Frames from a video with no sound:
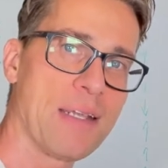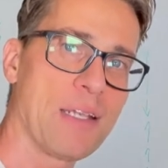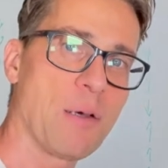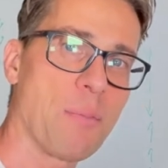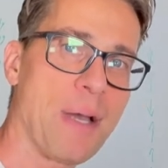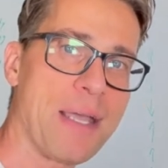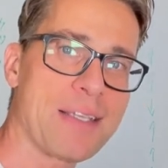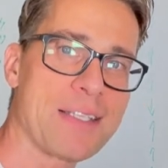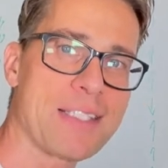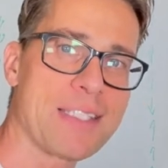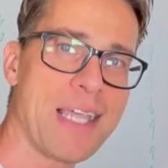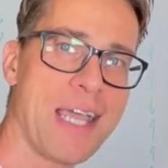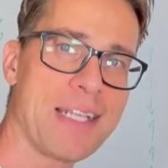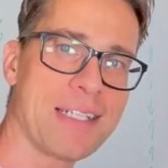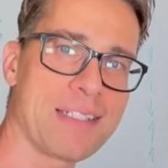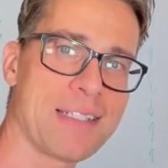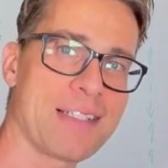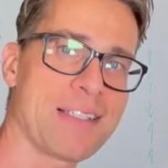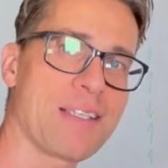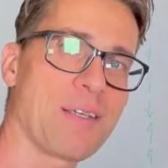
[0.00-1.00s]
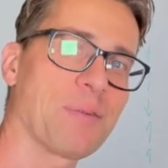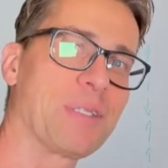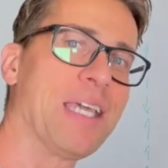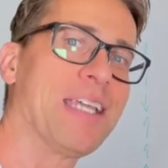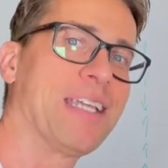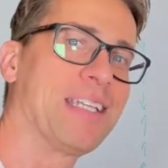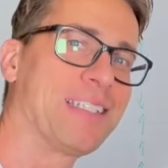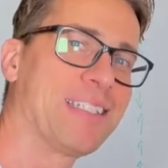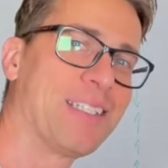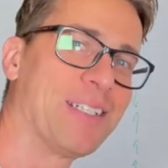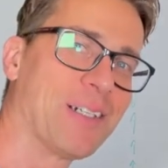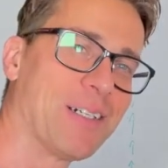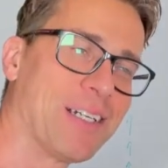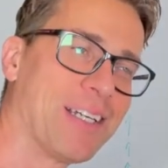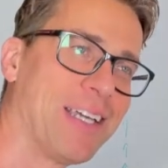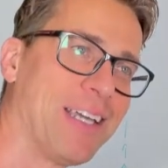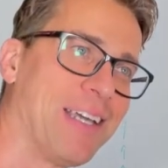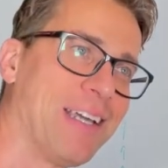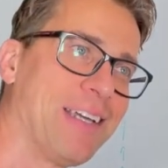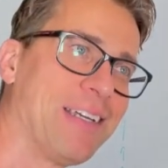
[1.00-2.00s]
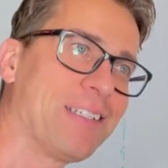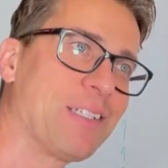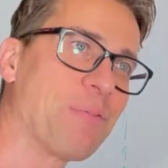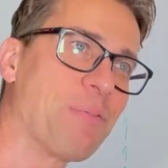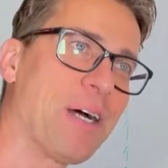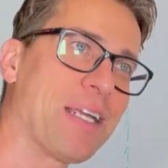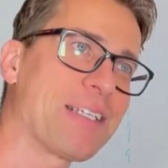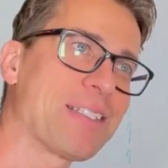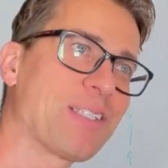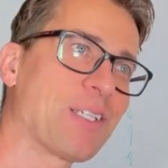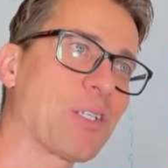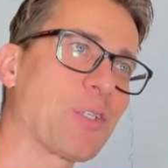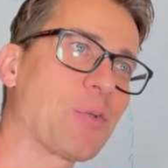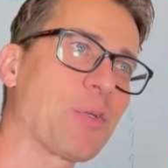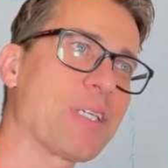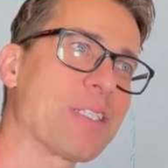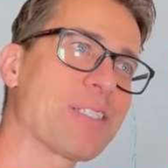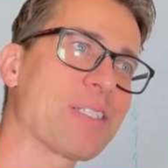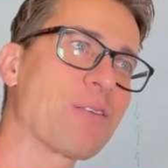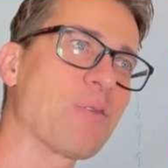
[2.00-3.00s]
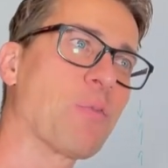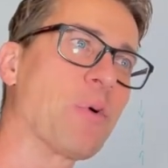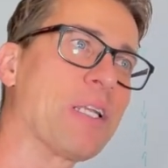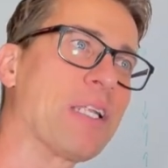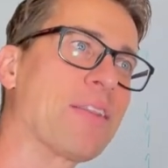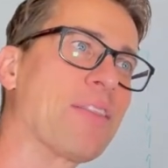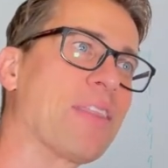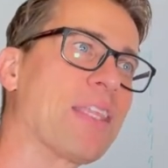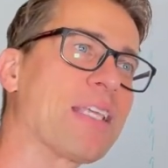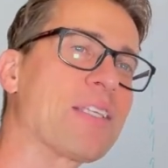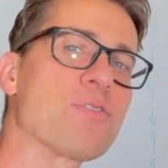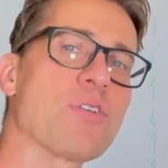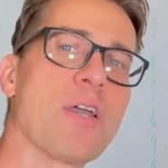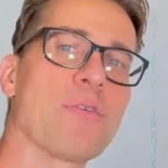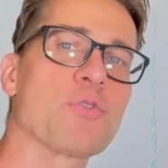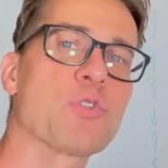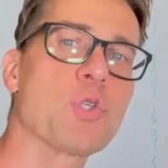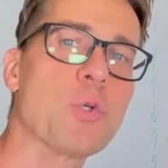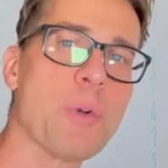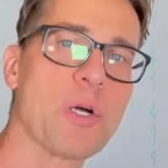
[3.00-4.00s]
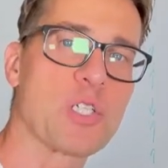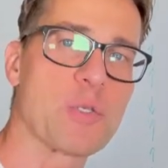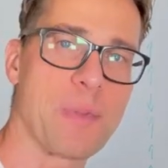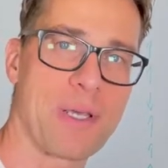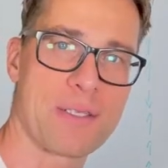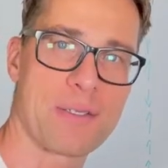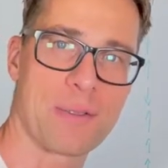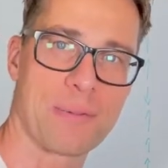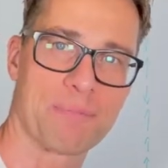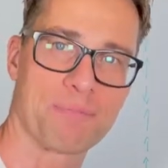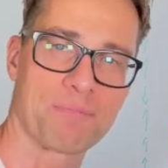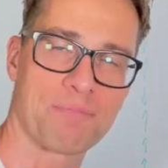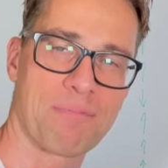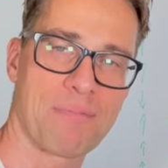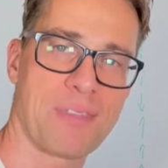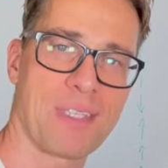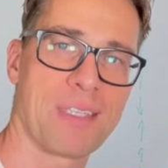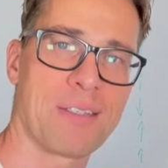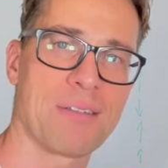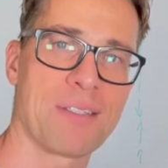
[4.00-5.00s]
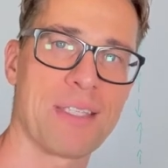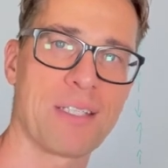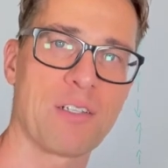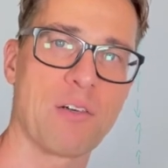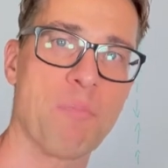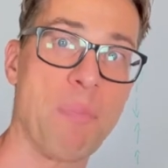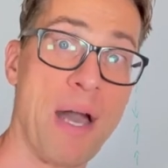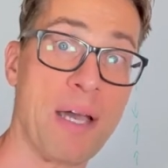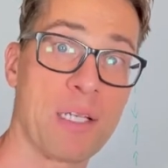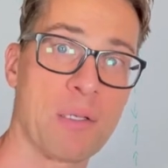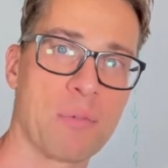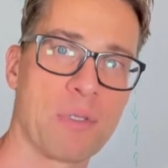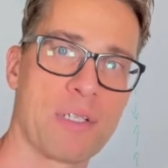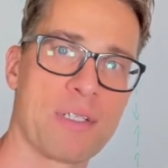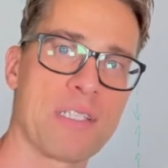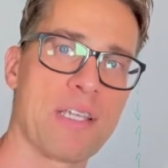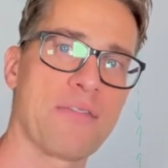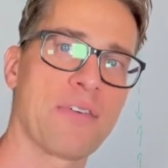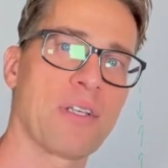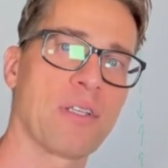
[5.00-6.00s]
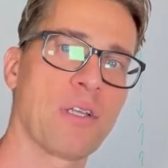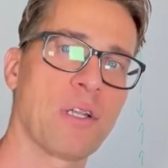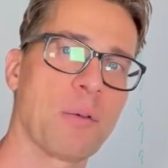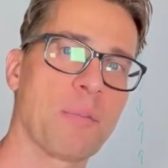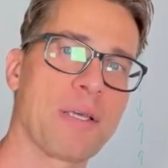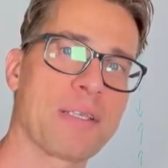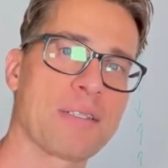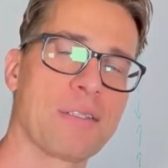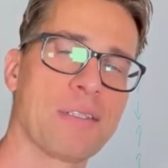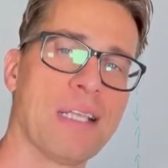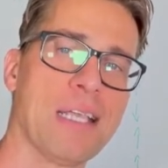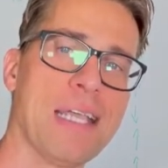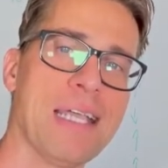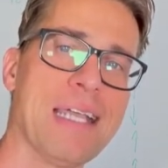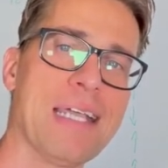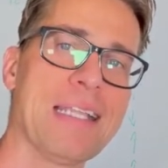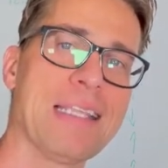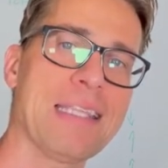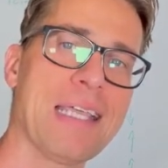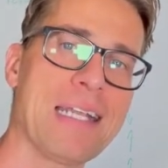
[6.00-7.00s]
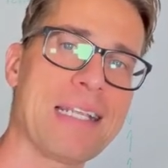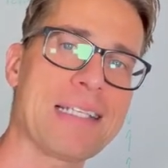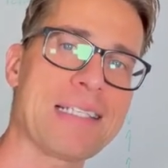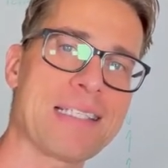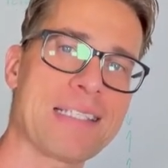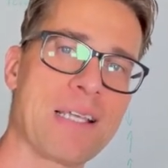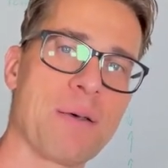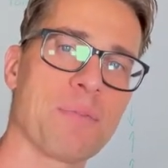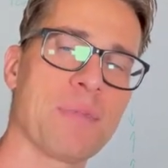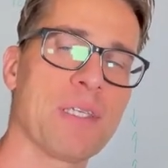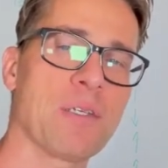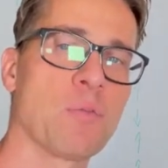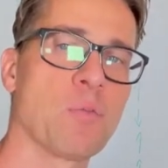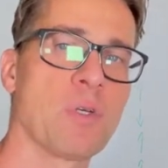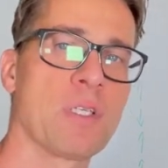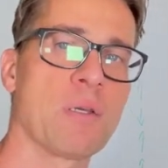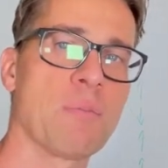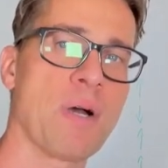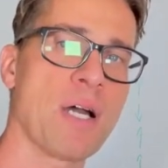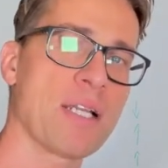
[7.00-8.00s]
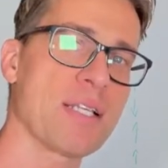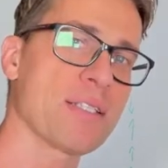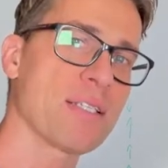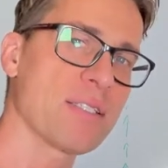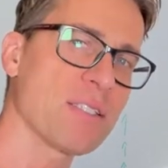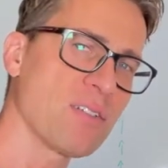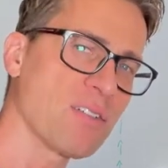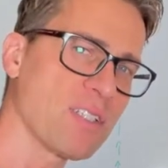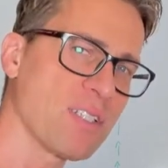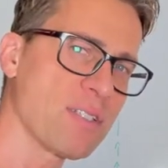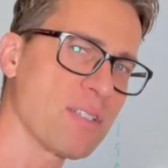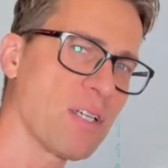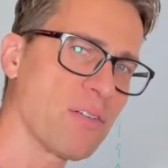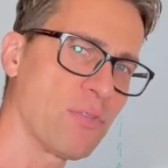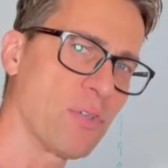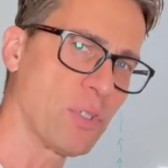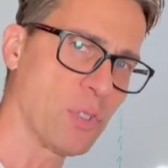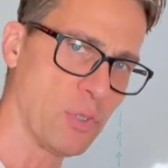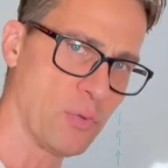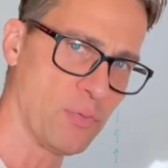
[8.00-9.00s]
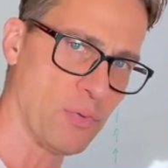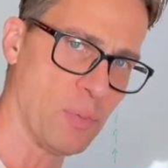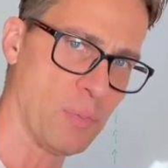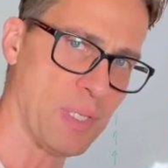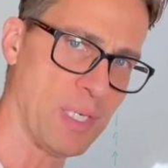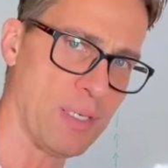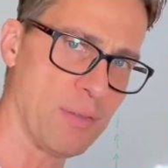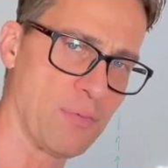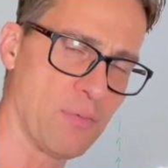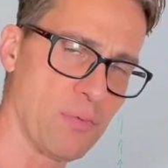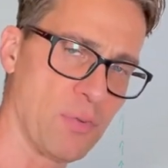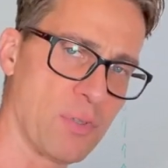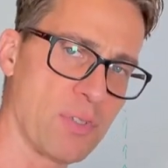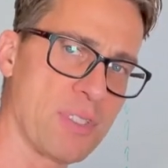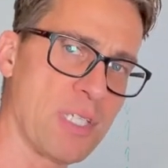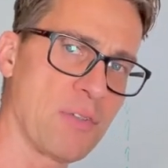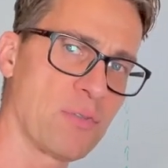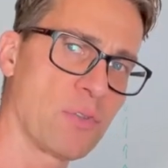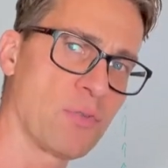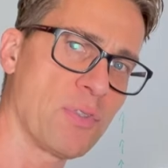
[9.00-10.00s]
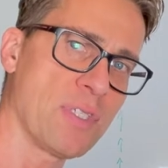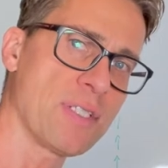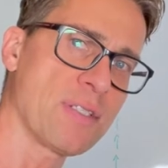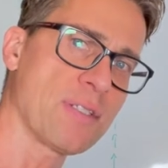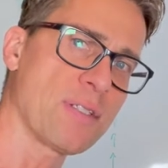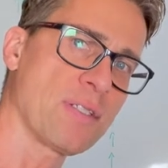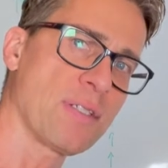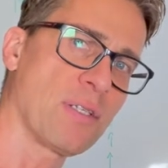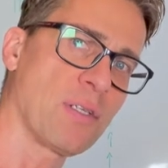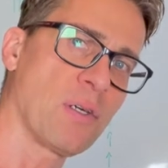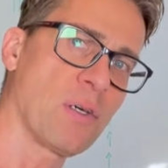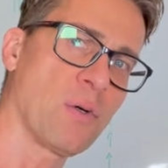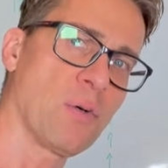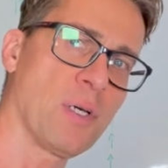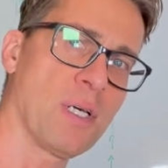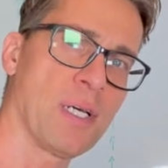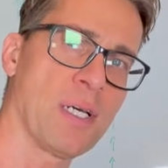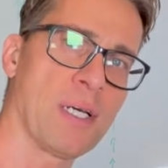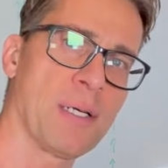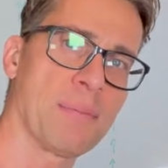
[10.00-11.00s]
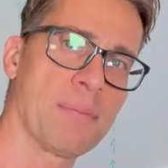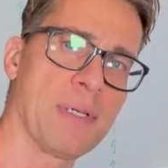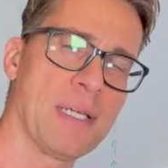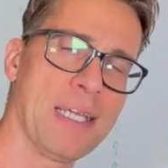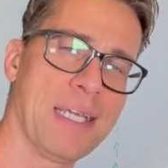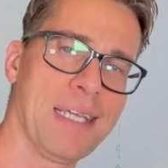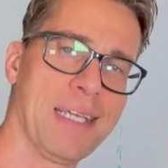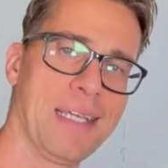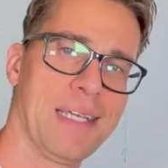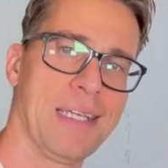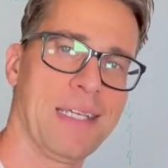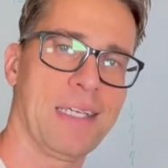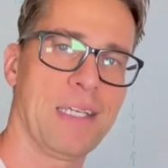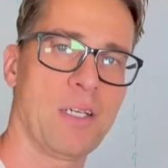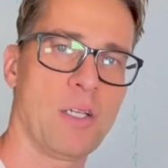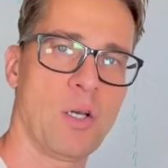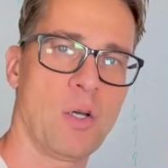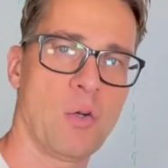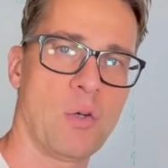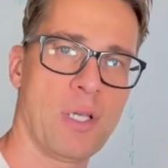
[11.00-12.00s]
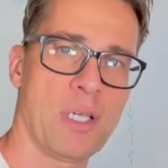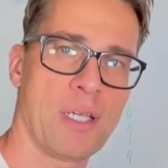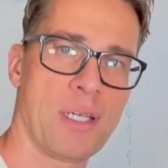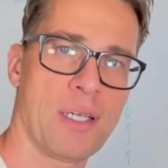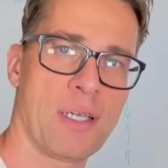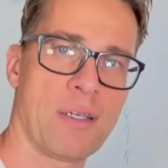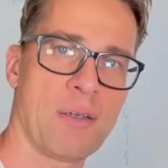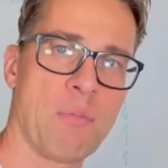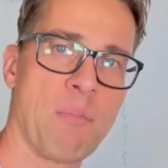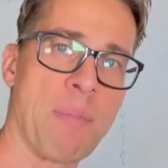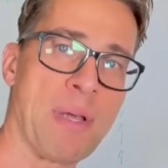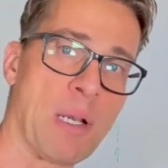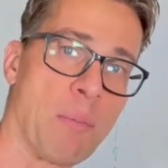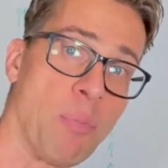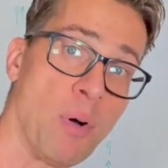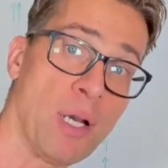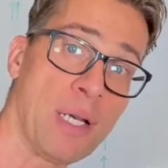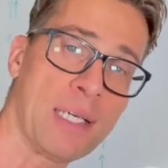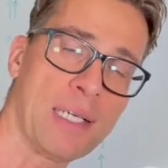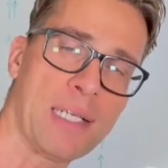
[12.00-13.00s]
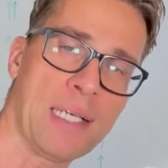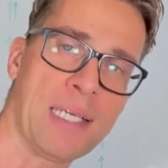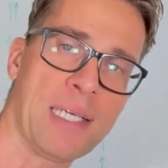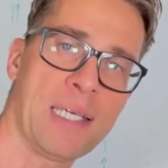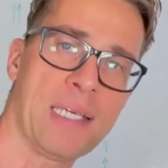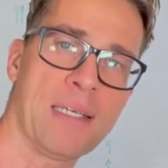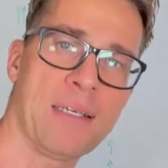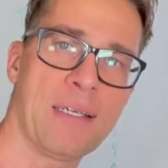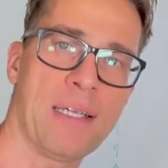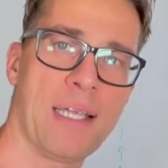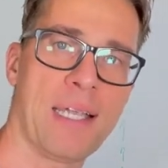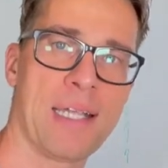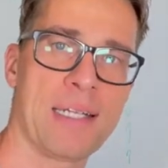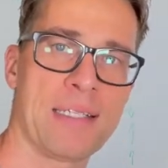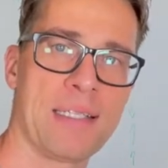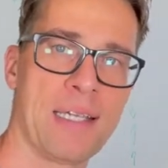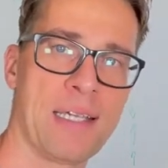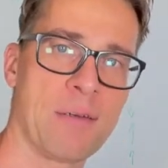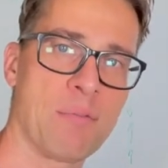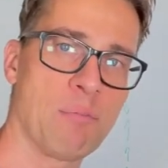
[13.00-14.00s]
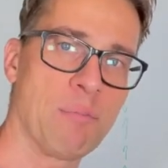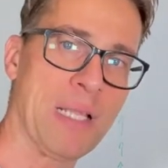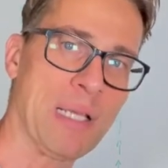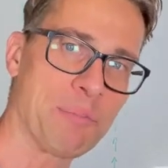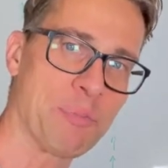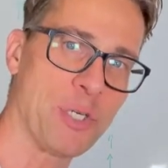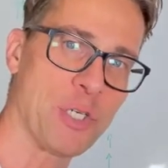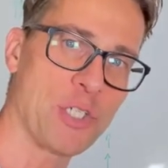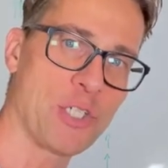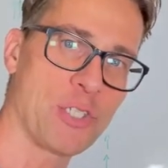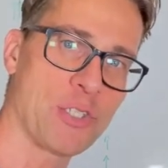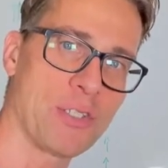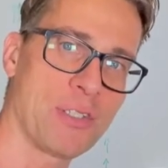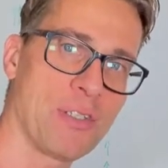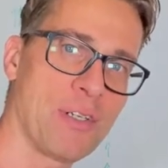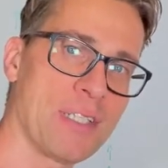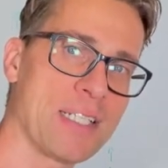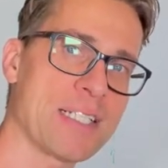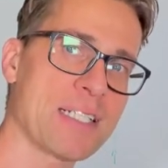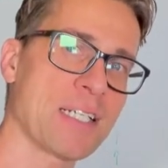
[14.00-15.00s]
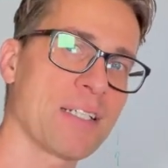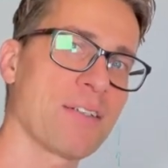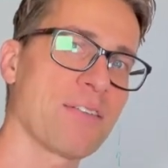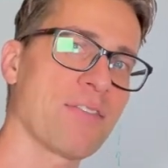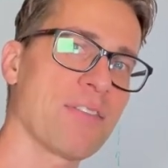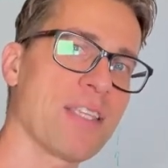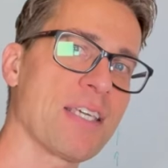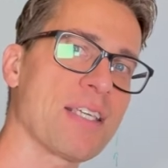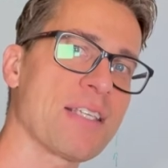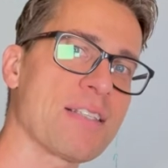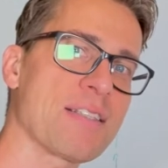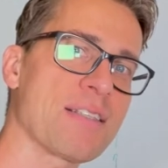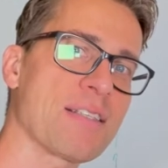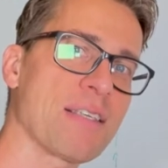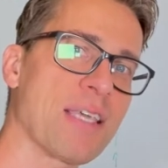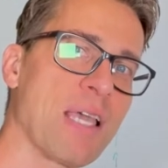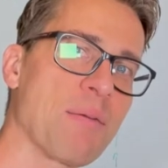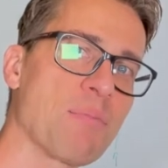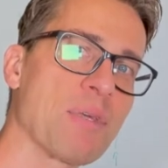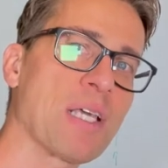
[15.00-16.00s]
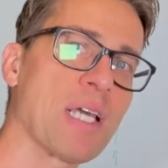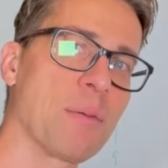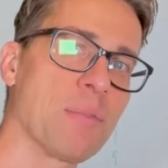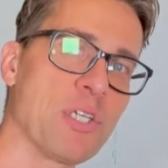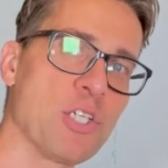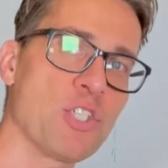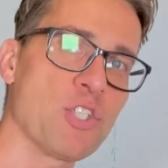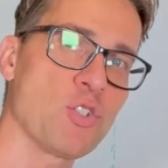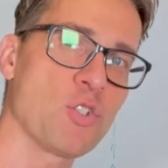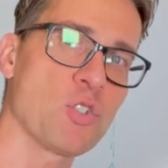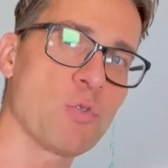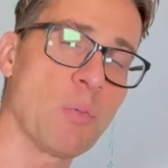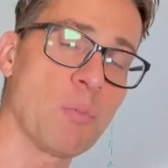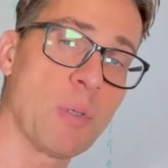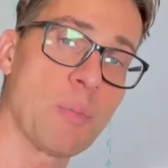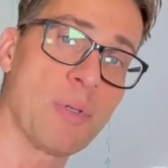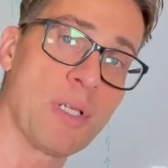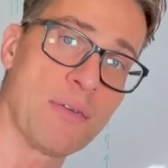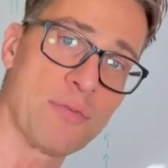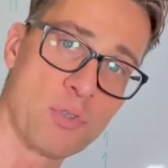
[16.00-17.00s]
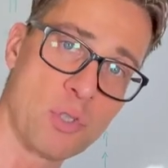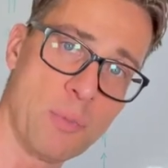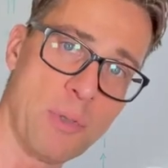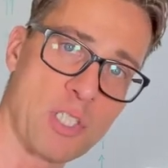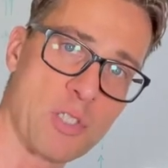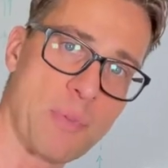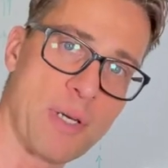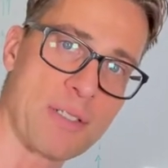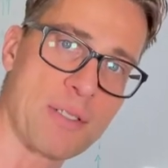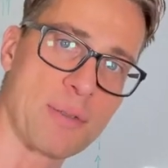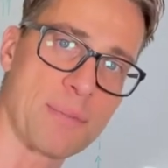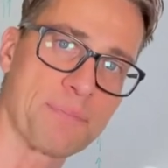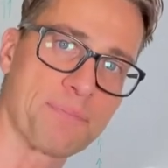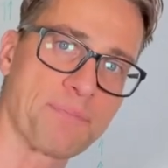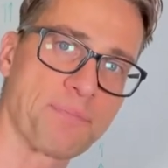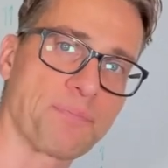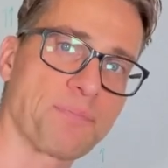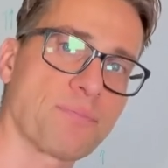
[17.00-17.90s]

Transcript: Now myostatin is something that your, your body secretes when it thinks you have too much muscle. You think of bodybuilders having a lot of muscle. That is something where your body says, you know, this is not very good for me for several reasons, you know. Um, you know, uh, metabolically and then blood pressure and all these kind of things can become issues when people have too much muscle.